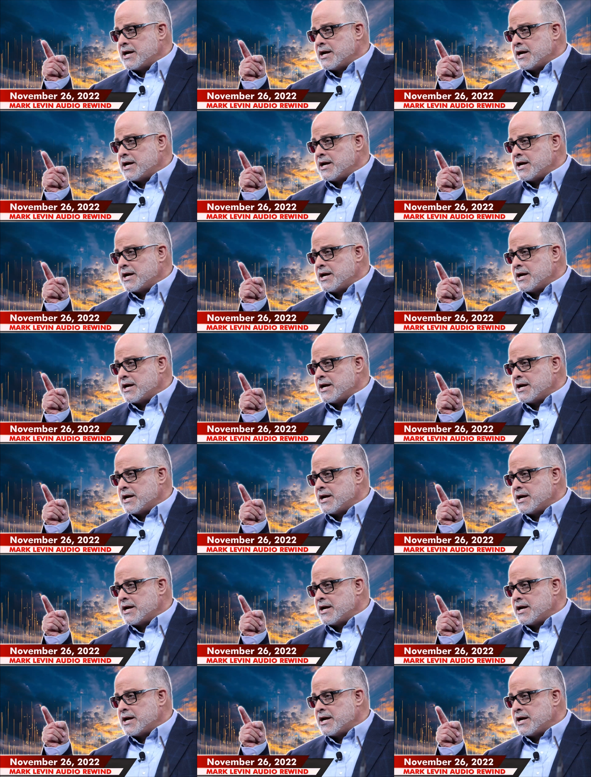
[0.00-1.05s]

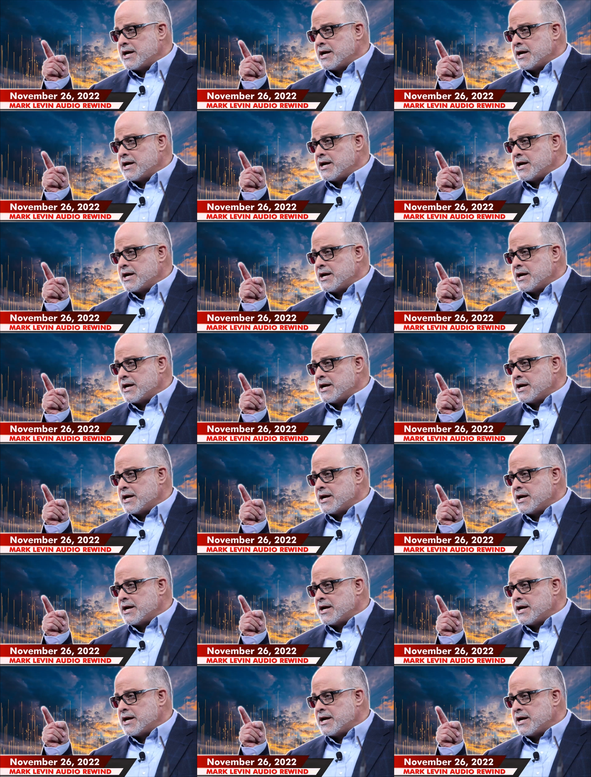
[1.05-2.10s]

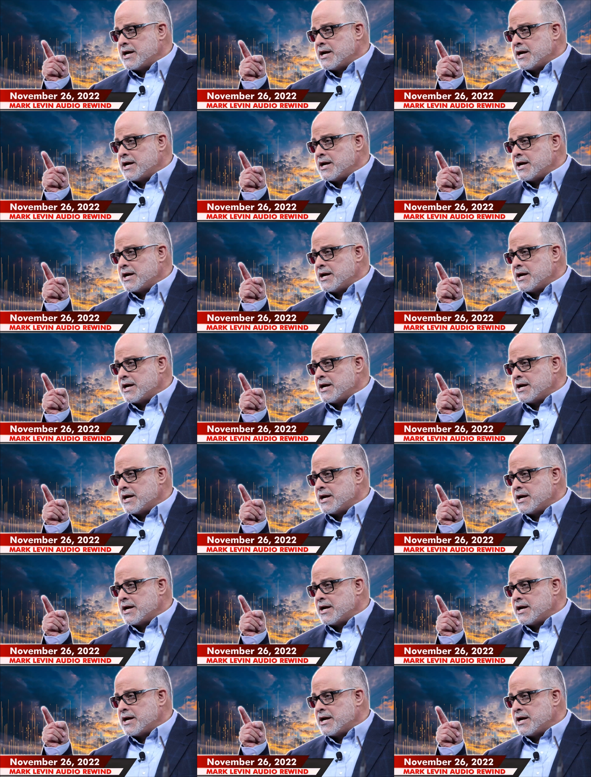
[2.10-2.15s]
(silence)